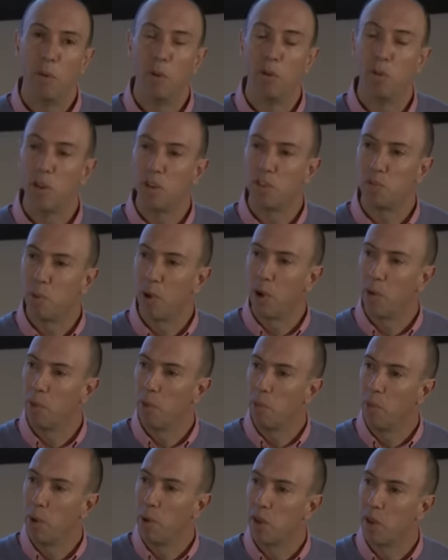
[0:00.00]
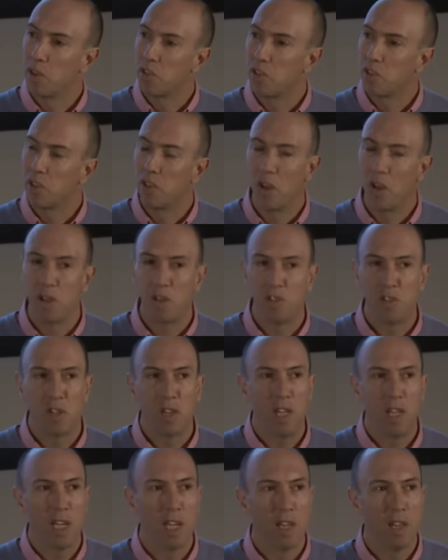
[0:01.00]
do an experiment where I just
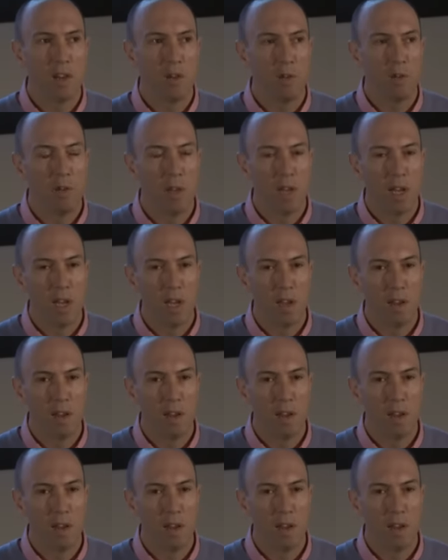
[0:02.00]
click a little,